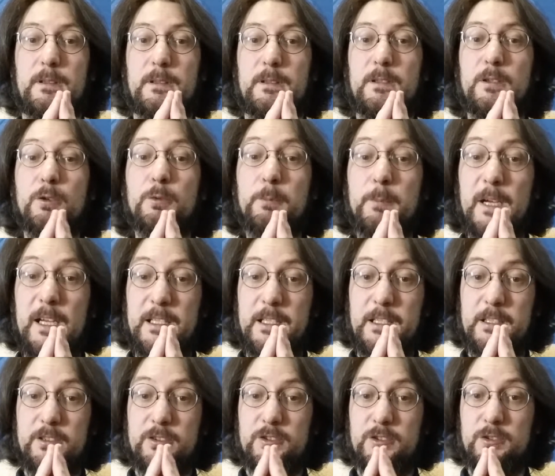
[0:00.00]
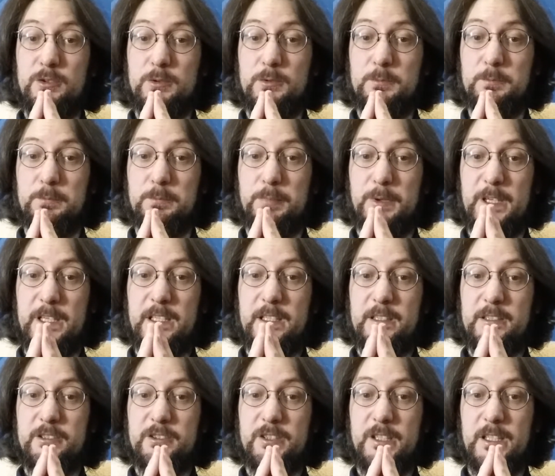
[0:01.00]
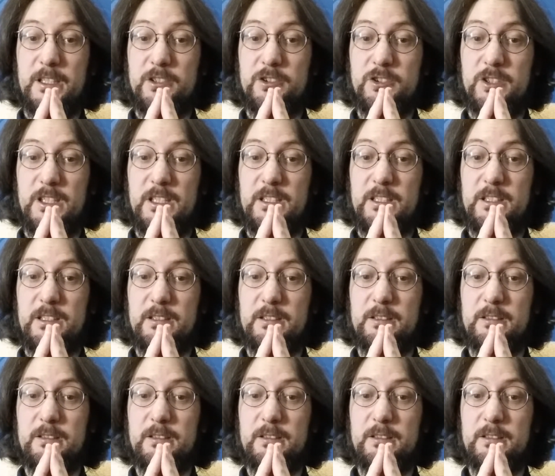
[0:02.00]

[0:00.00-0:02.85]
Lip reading: you manage to bring a change in,